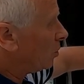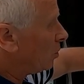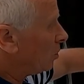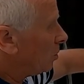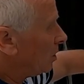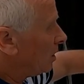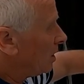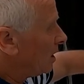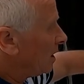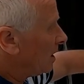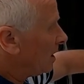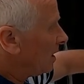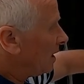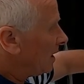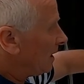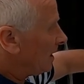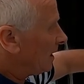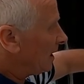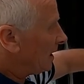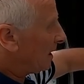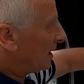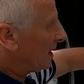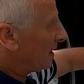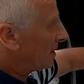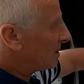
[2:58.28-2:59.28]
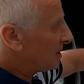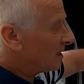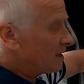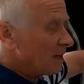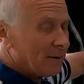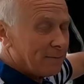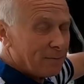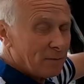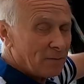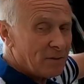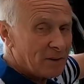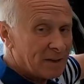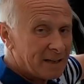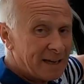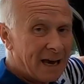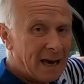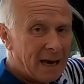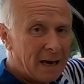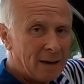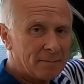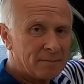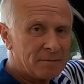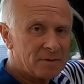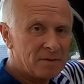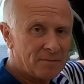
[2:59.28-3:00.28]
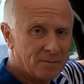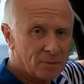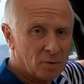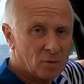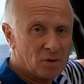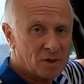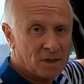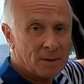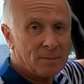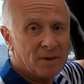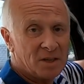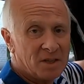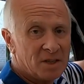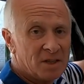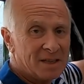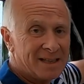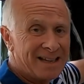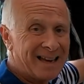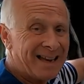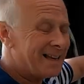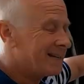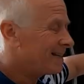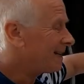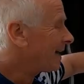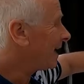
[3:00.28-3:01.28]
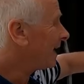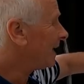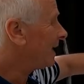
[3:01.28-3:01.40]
door, it's enough of a gap for somebody to get